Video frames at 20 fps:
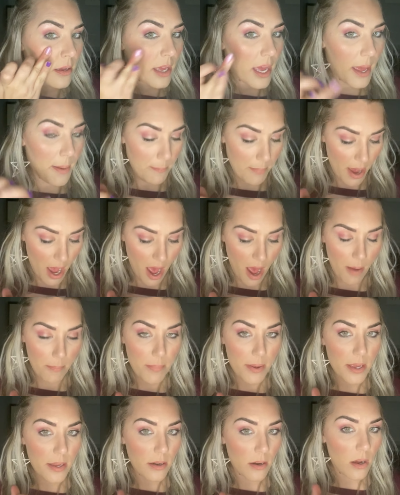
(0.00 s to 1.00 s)
and pop
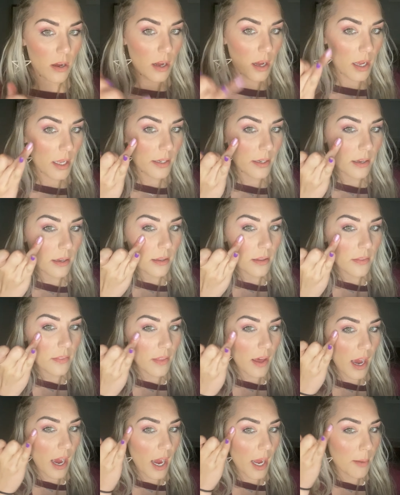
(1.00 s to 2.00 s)
it on
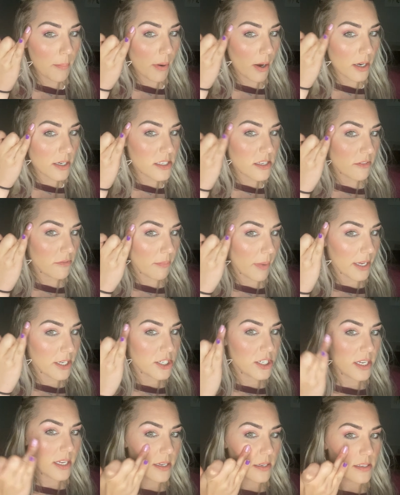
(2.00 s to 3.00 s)
the high parts of my
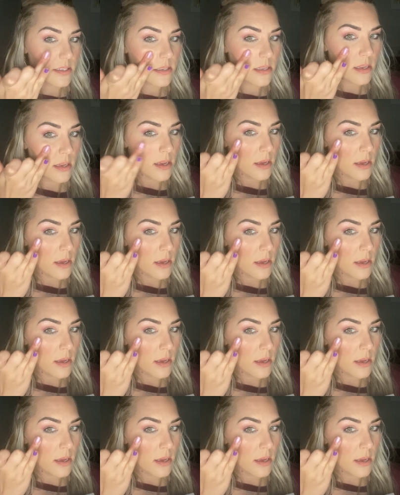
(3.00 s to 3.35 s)
cheeks.